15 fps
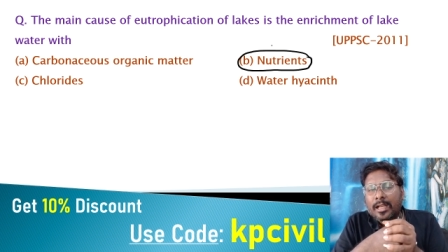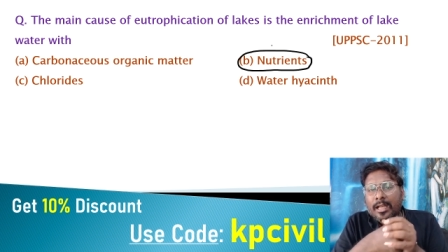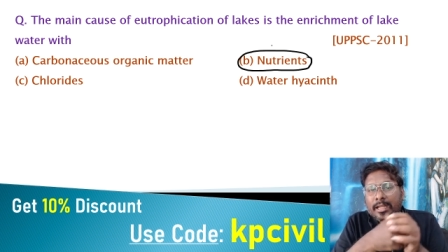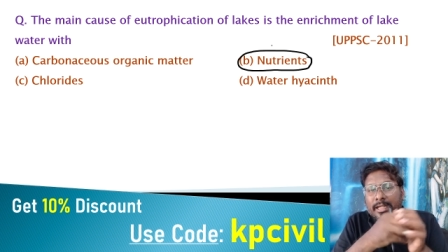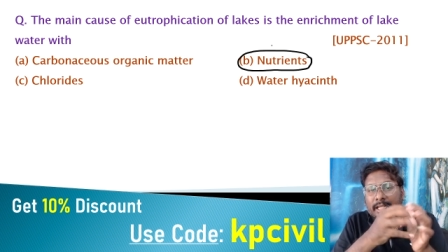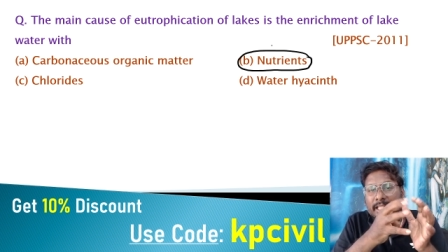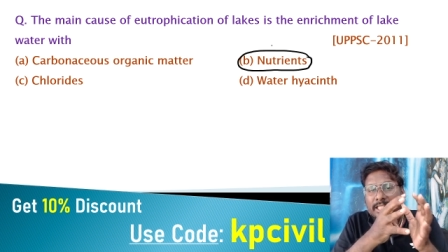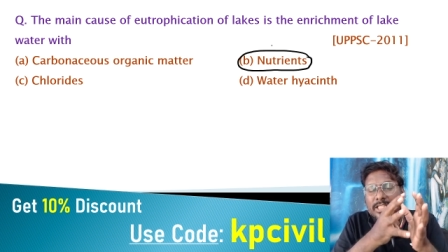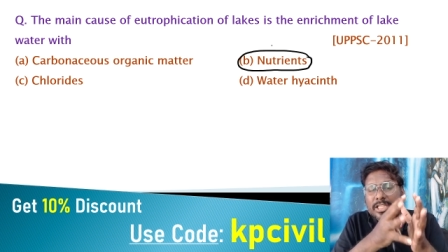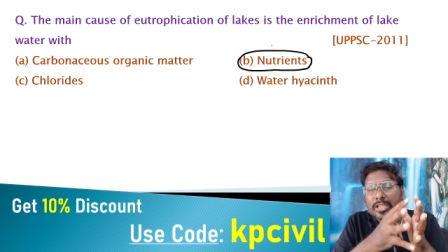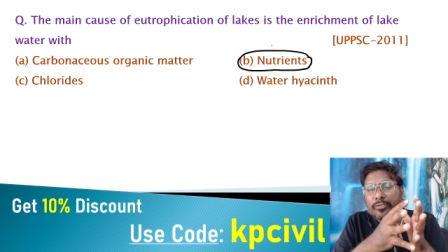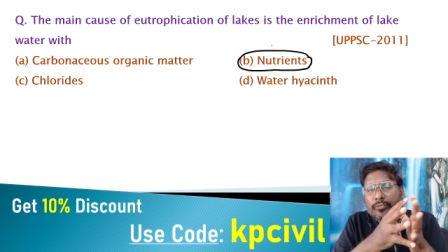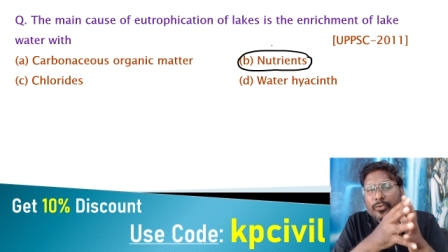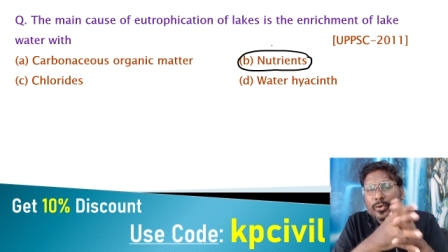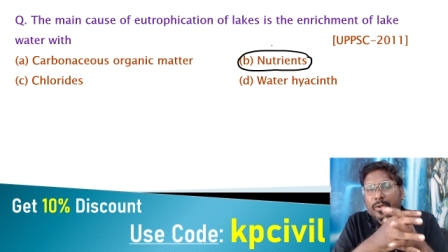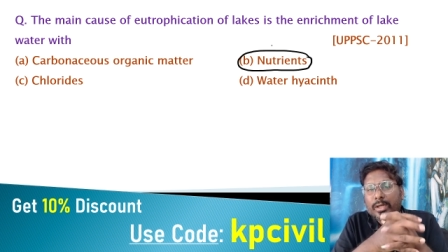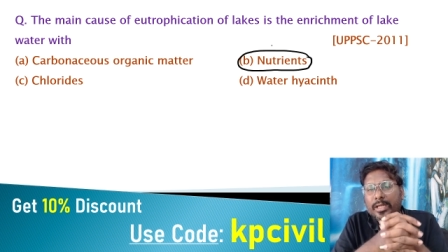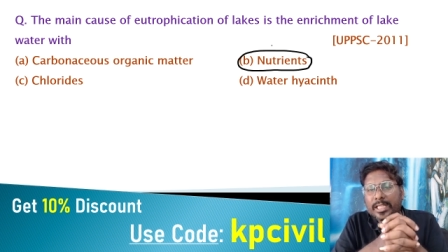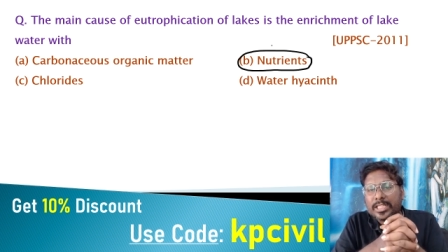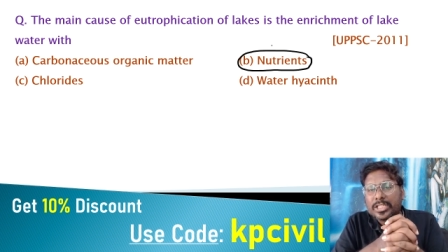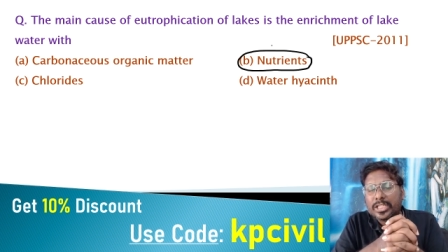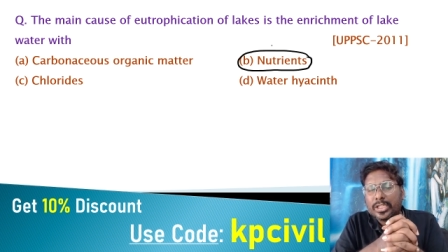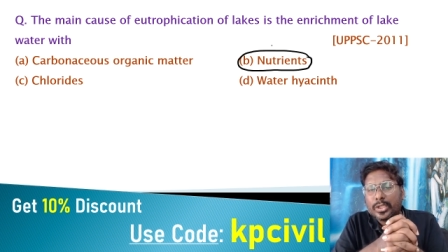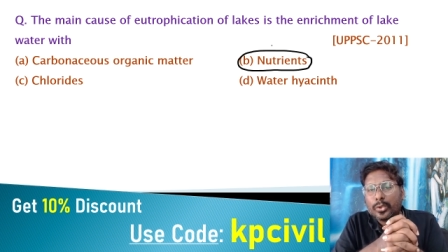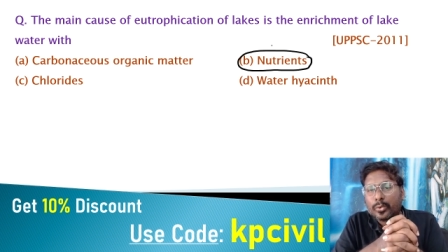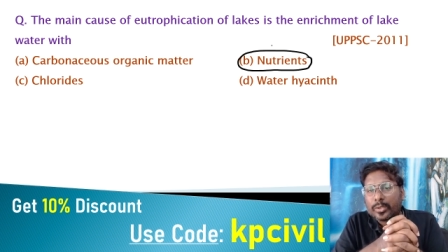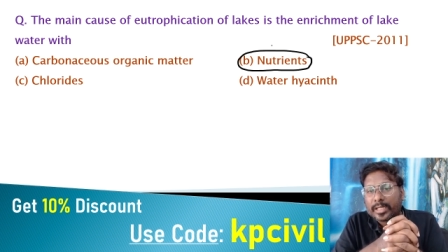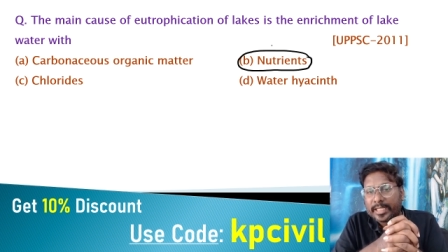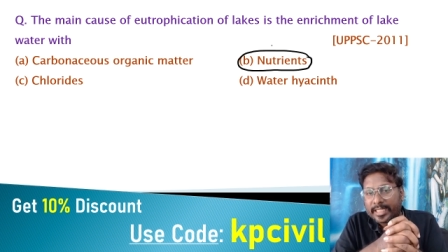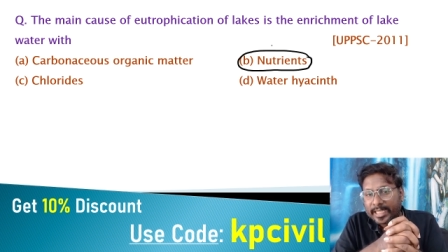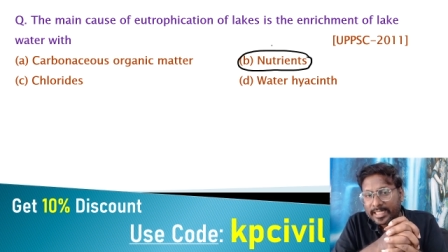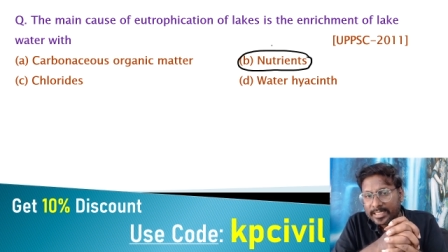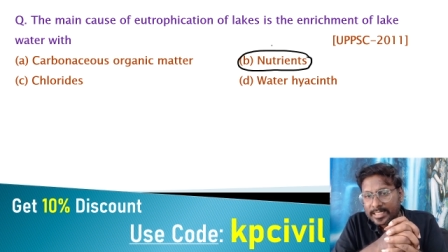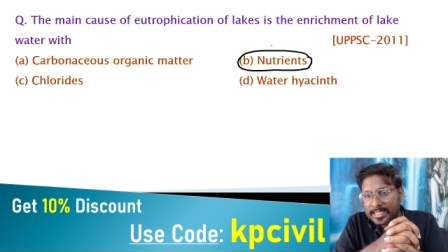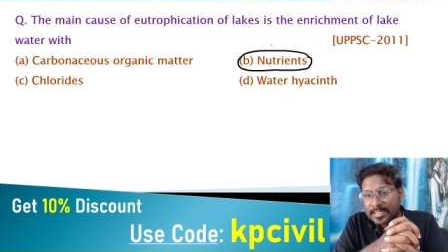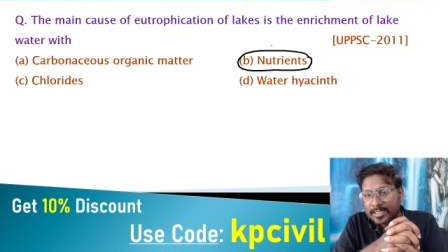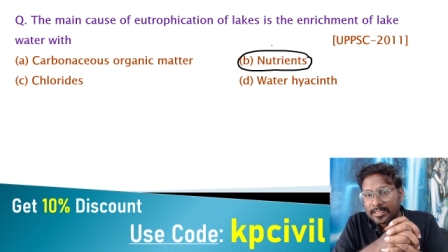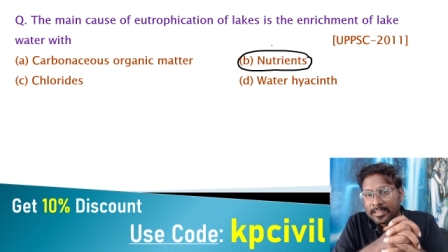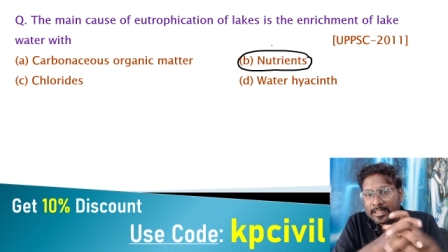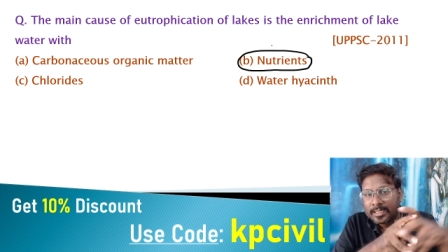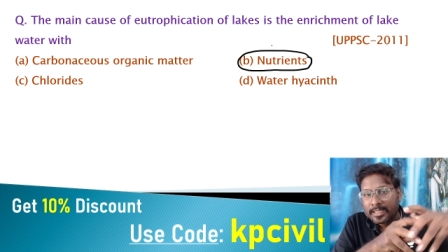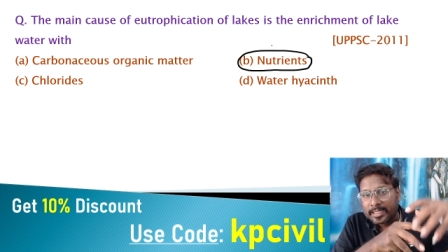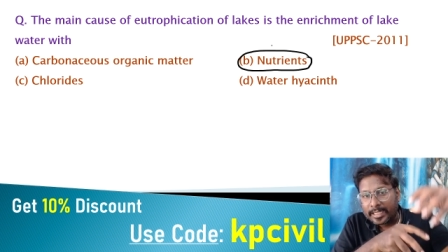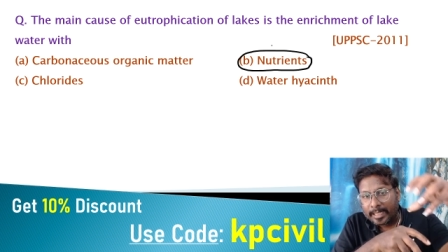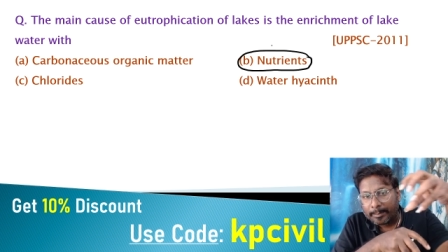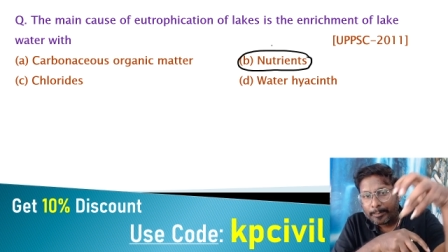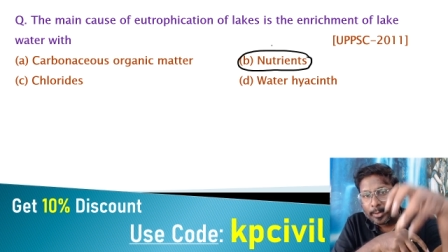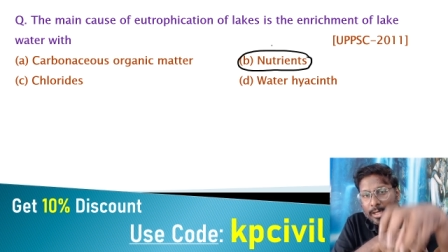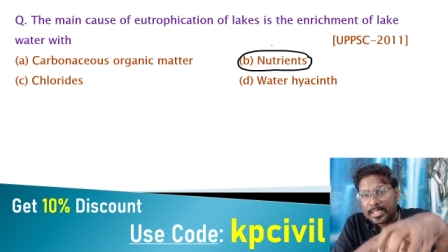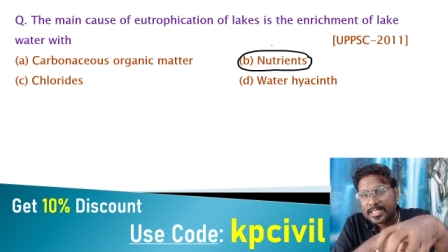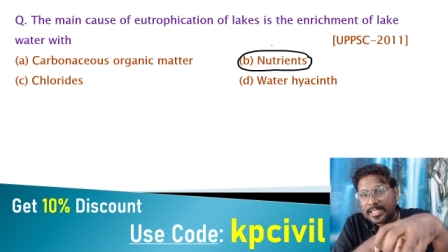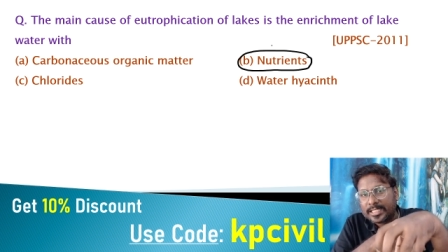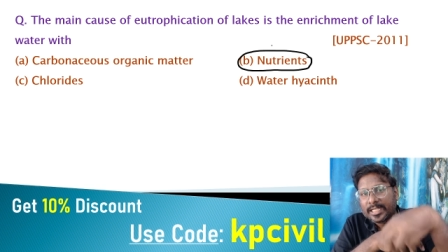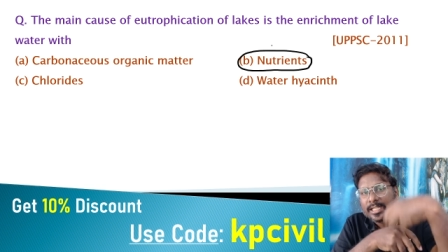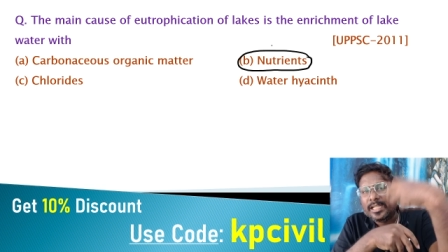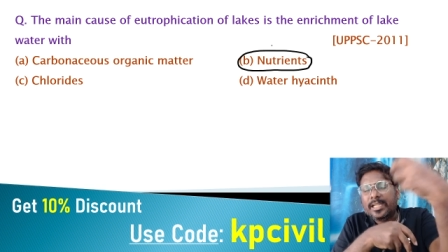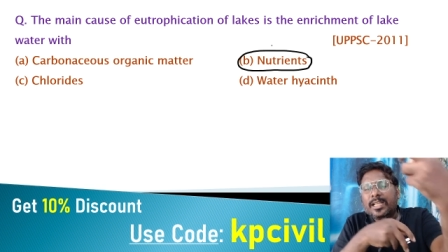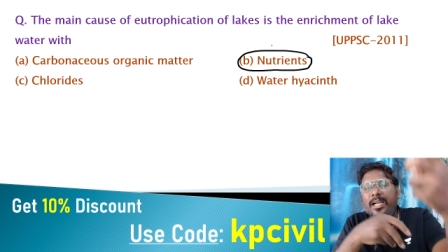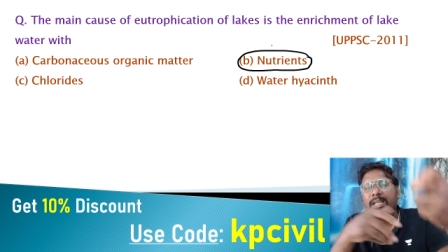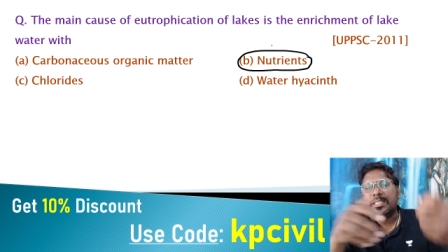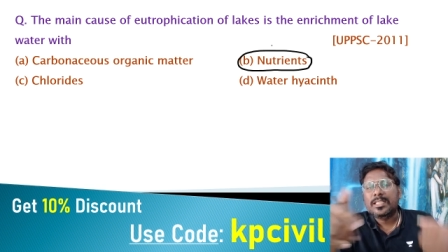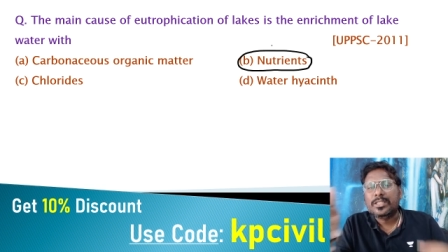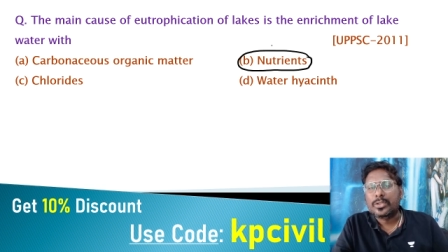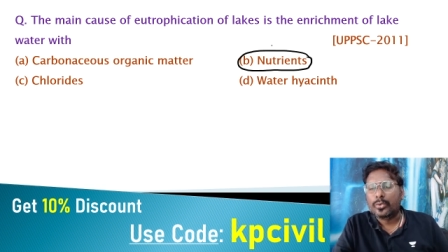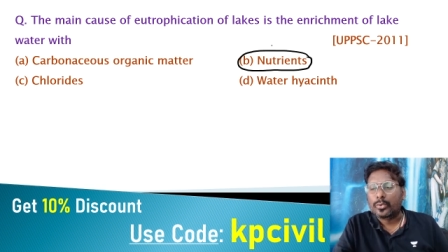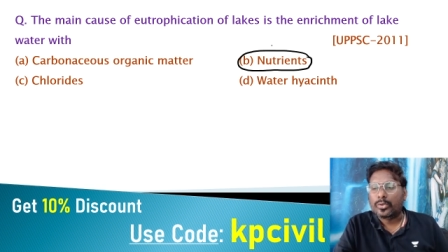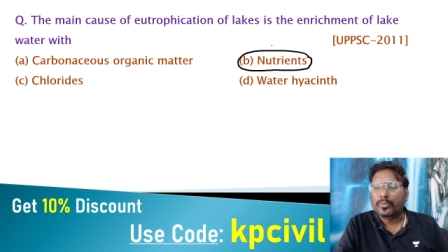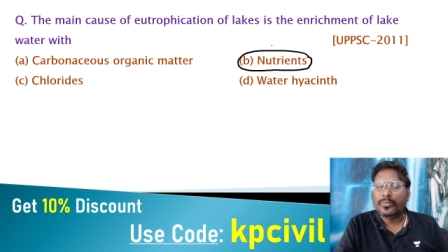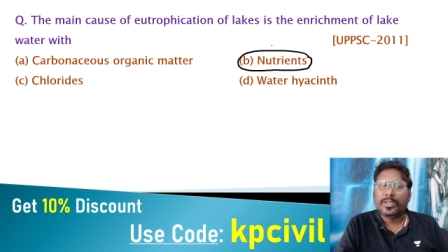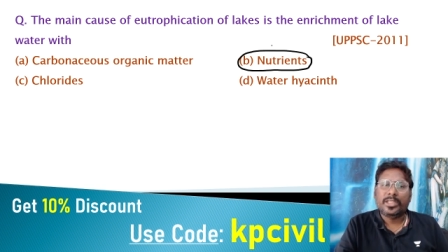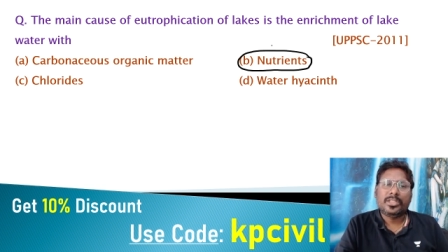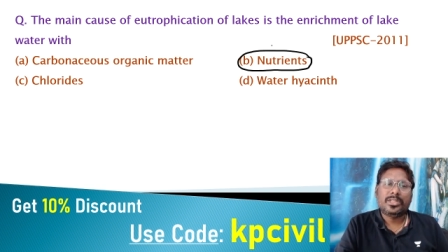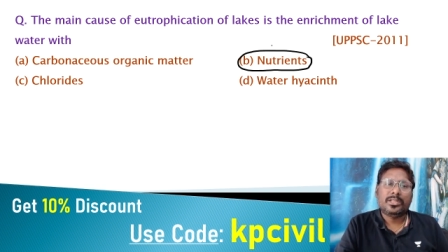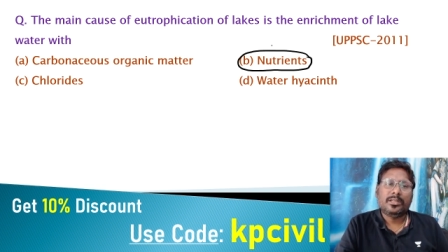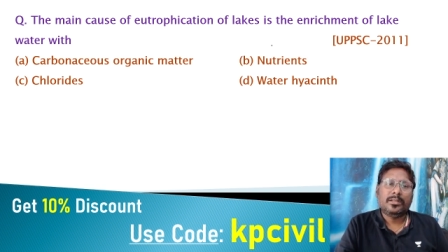food rich nutrients deposited and causes eutrophication.